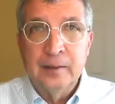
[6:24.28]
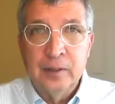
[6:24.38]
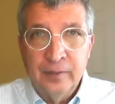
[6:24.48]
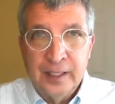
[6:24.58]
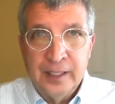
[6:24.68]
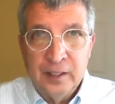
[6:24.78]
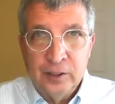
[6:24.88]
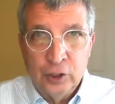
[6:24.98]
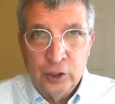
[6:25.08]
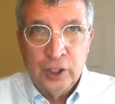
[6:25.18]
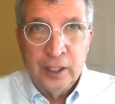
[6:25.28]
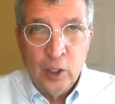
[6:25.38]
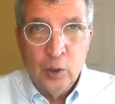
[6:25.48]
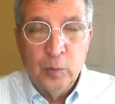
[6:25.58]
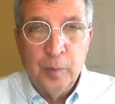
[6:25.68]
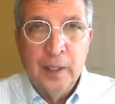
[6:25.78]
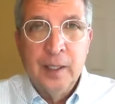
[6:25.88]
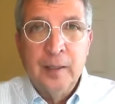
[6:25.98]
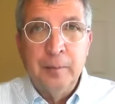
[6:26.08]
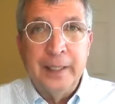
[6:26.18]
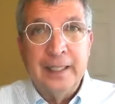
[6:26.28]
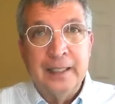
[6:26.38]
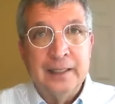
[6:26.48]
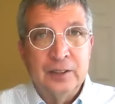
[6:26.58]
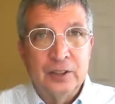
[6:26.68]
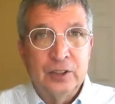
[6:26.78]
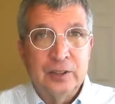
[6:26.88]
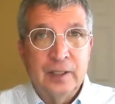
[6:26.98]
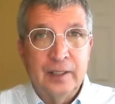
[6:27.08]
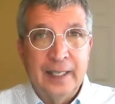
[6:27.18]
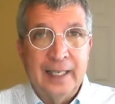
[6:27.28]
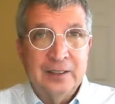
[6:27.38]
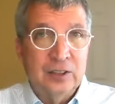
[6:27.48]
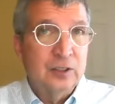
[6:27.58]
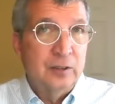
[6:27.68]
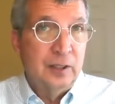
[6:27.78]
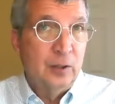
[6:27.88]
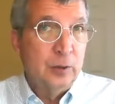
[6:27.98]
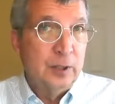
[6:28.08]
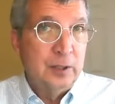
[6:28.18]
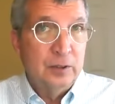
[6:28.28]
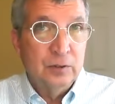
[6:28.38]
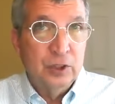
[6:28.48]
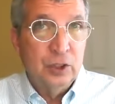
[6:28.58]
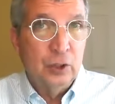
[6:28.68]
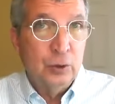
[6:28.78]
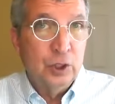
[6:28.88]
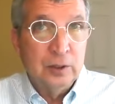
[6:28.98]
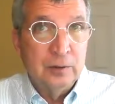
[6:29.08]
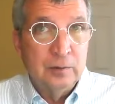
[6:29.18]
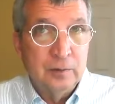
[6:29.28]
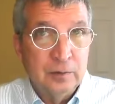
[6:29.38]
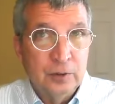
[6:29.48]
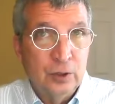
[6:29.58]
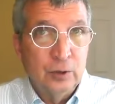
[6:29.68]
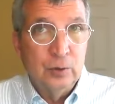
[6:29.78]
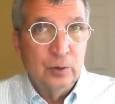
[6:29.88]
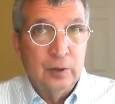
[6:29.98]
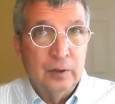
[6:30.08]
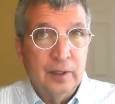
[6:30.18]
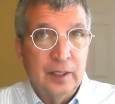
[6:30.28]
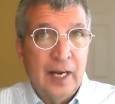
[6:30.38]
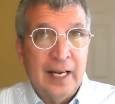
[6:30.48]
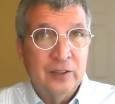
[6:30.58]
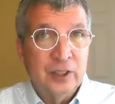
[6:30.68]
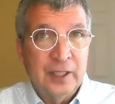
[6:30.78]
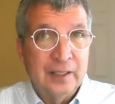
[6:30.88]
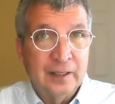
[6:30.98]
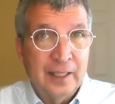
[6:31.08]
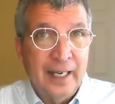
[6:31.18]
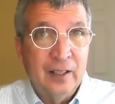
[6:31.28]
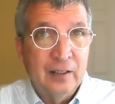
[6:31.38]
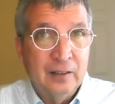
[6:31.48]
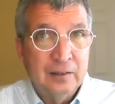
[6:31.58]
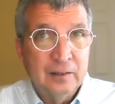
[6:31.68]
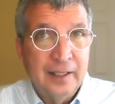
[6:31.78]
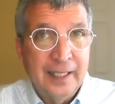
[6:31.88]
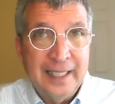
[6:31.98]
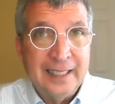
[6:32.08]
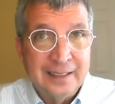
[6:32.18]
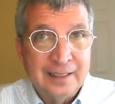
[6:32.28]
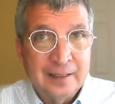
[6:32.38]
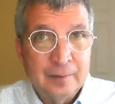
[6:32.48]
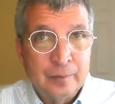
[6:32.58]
living in a nursing home, because that's the only solution to their housing and care needs.